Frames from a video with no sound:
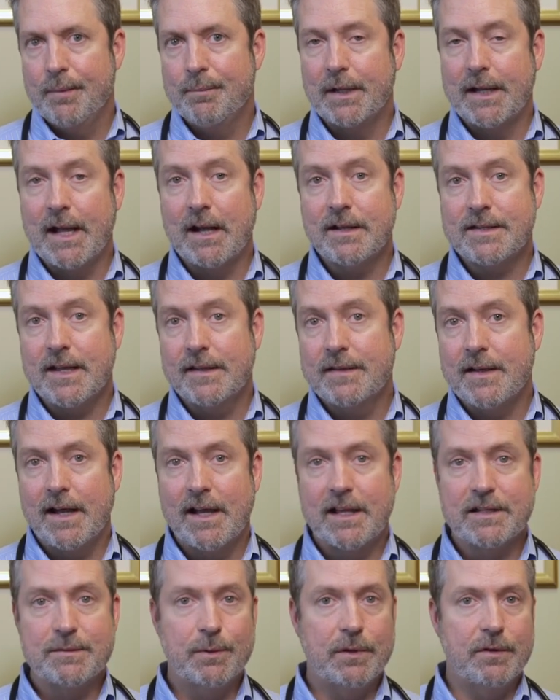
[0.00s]
But outside the
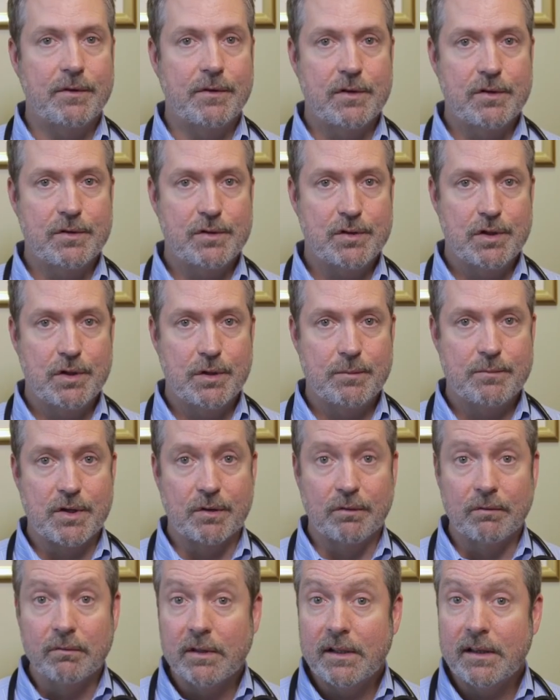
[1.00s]
hospital, those tubes
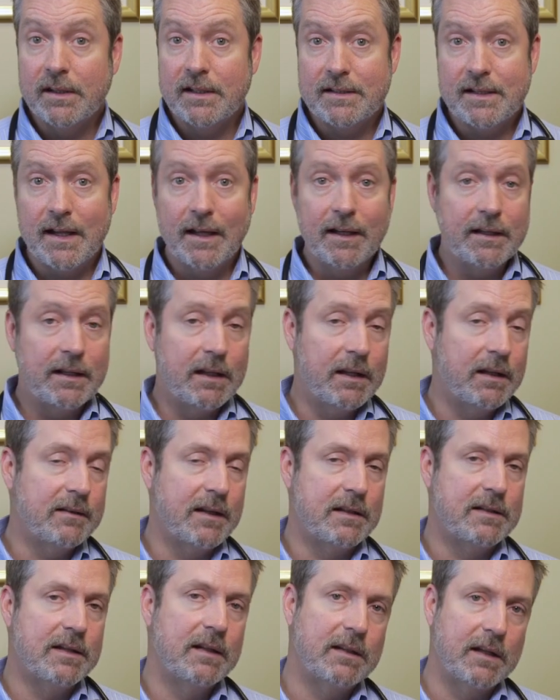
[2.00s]
are really tiny.
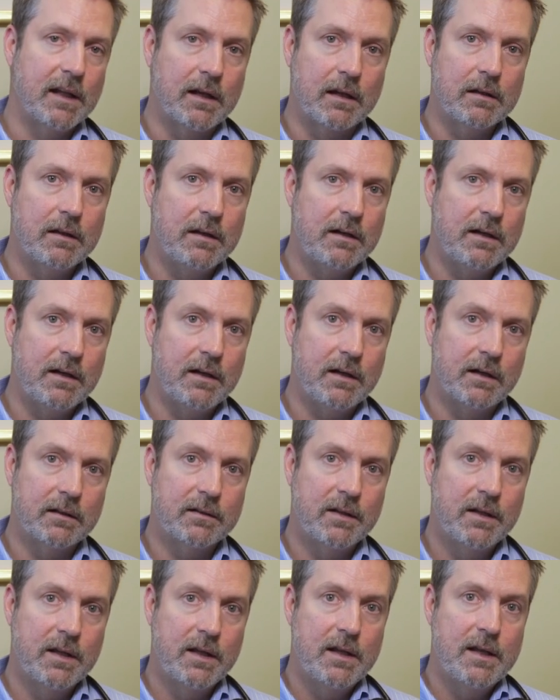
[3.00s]
They tend to get
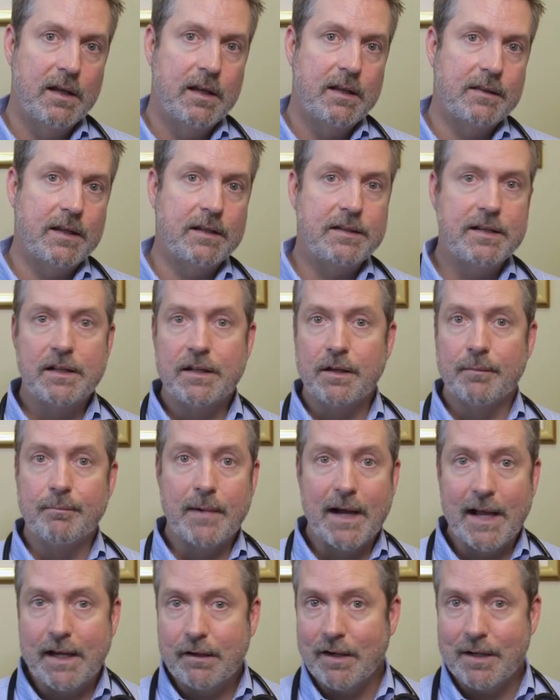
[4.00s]
clogged. They tend to
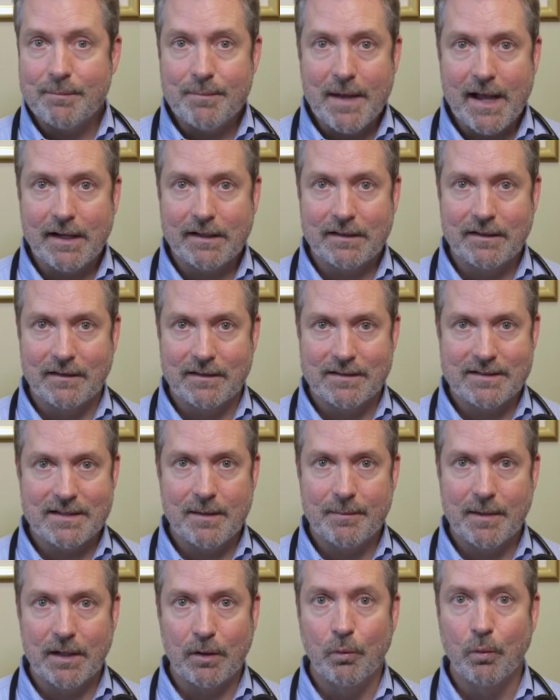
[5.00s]
migrate back into the
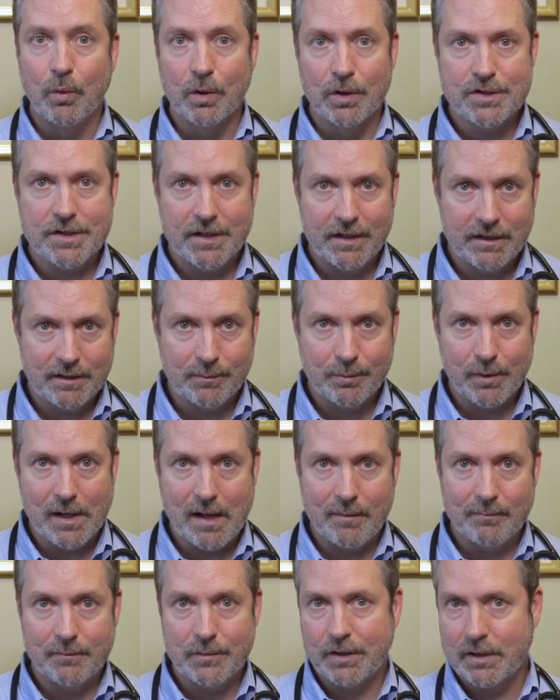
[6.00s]
stomach, worsening the
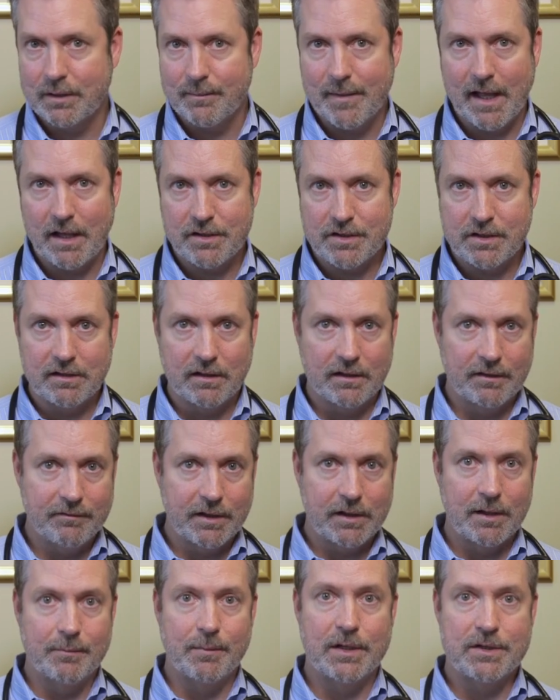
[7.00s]
problem. You can imagine
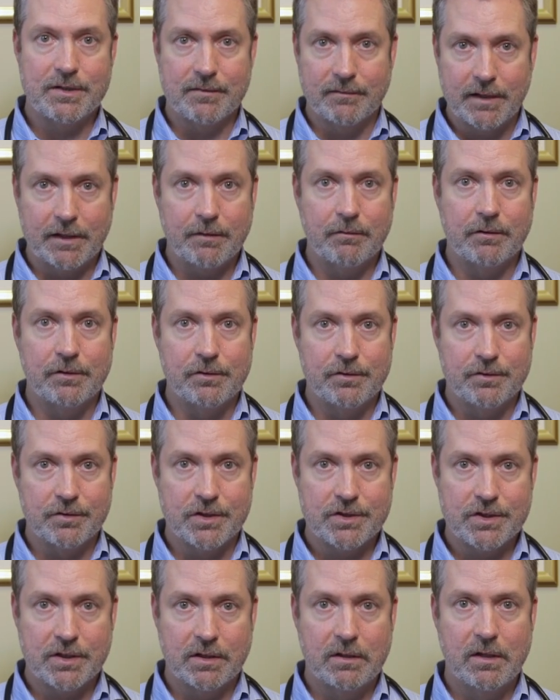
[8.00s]
delivering a bunch of liquid
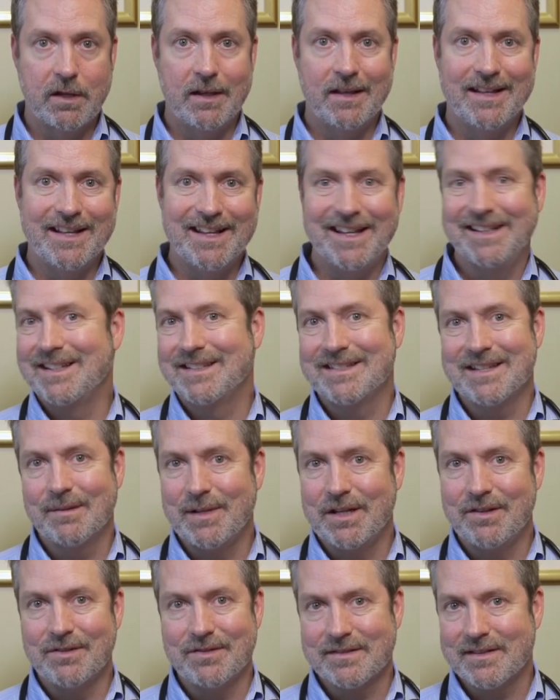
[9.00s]
nutrition into
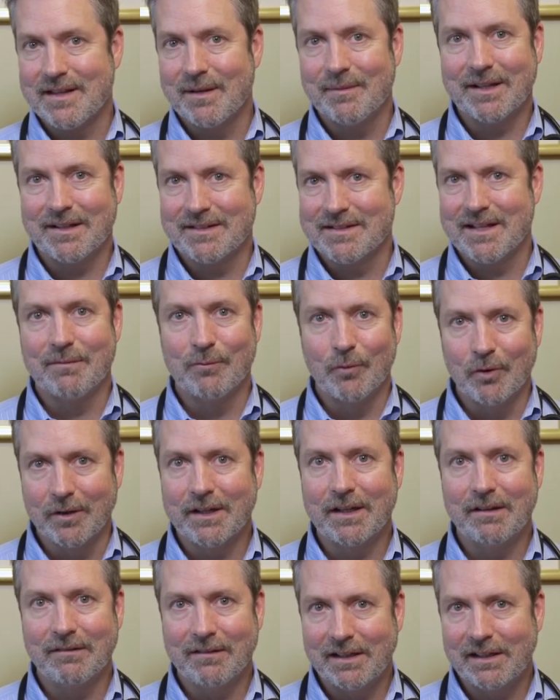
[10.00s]
somebody whose stomach is not
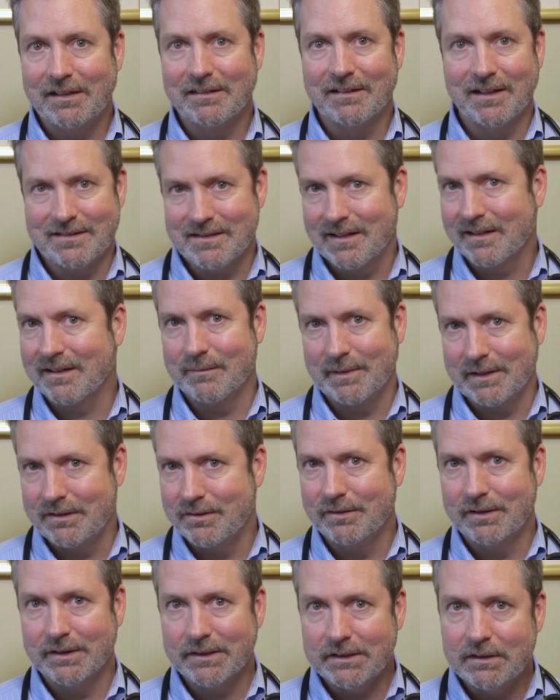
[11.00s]
working right. That's not going to be
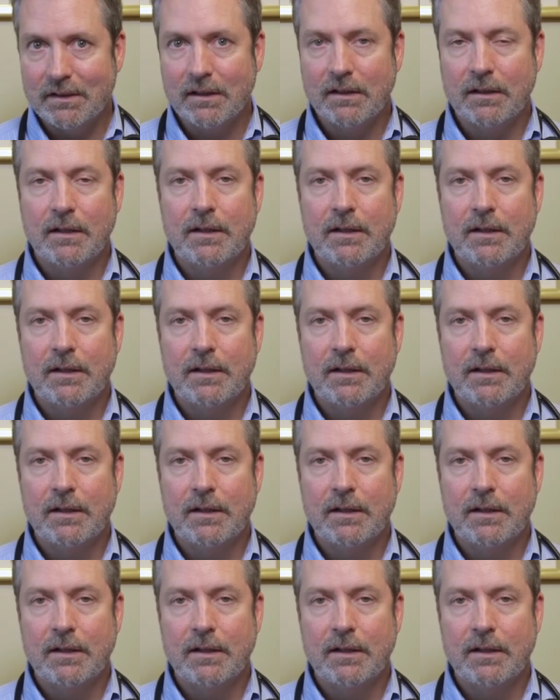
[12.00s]
too good.